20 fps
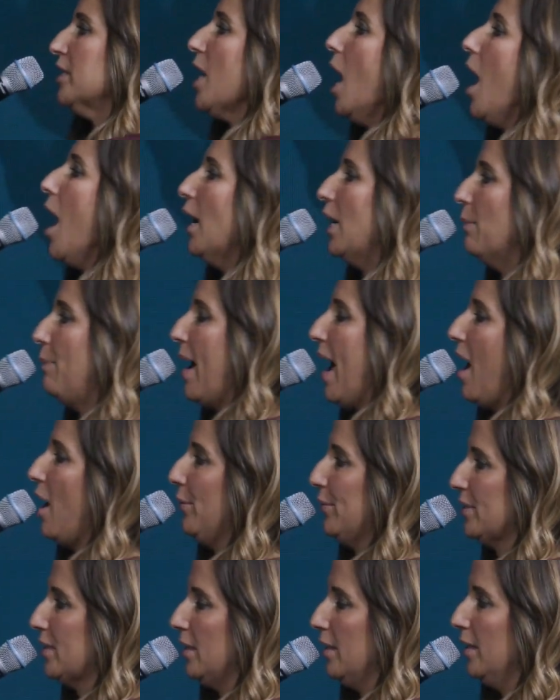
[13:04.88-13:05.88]
to talk
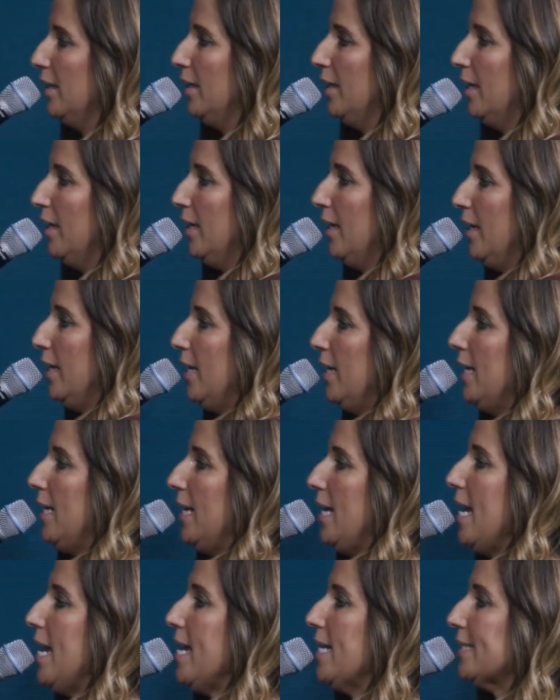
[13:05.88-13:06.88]
about
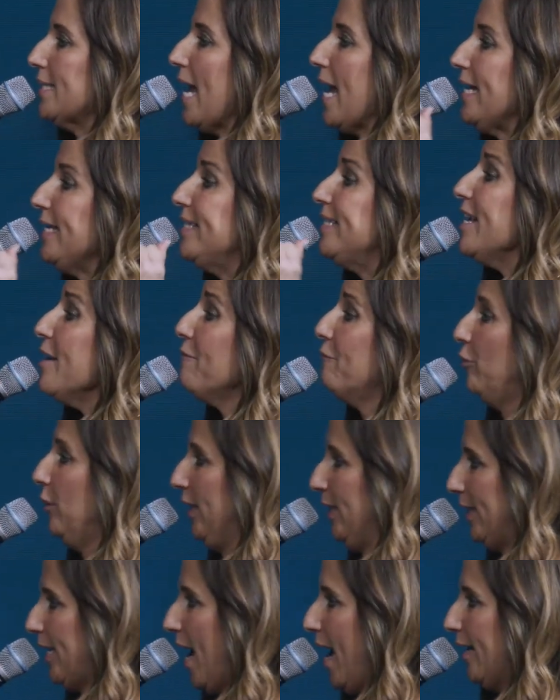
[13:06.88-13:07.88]
is a
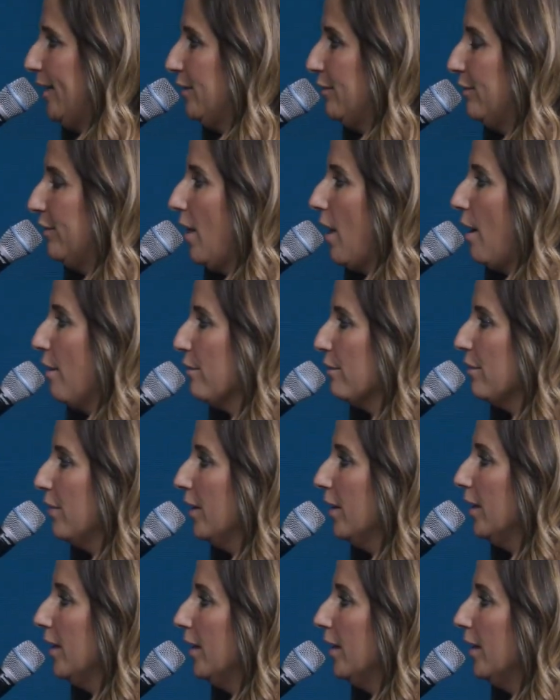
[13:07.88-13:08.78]
different kind of love.